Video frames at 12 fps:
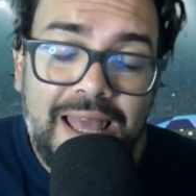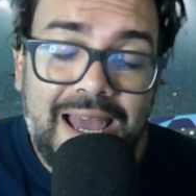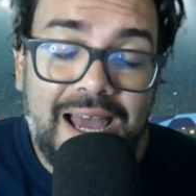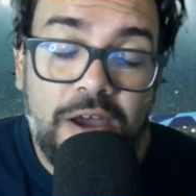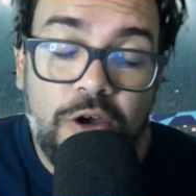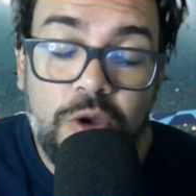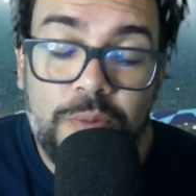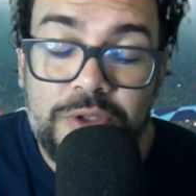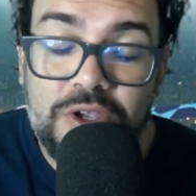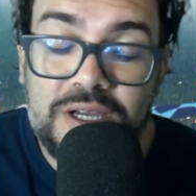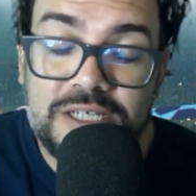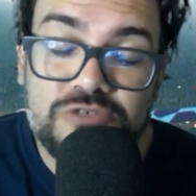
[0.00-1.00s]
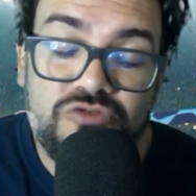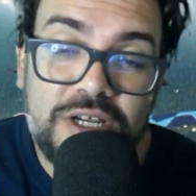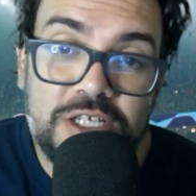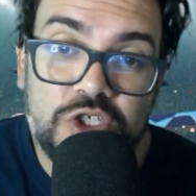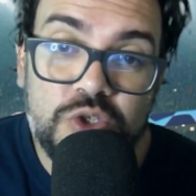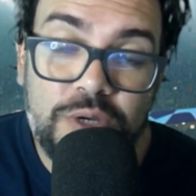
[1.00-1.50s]
I hope you guys really
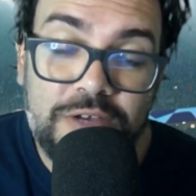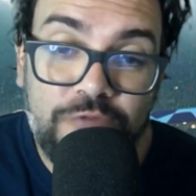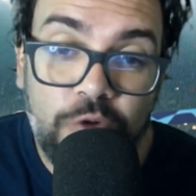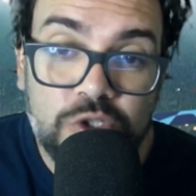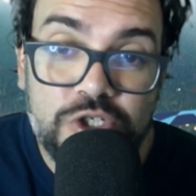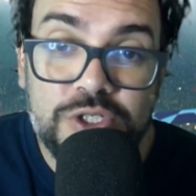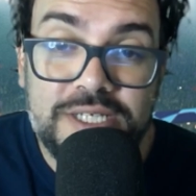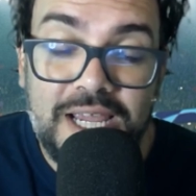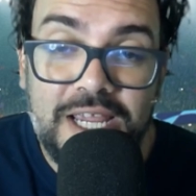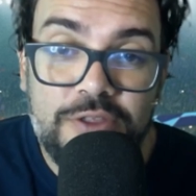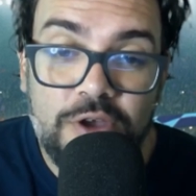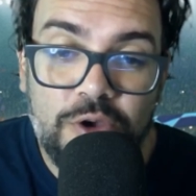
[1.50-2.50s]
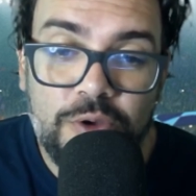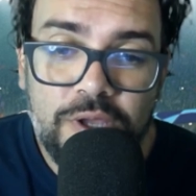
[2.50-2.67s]
enjoy it. For today, though,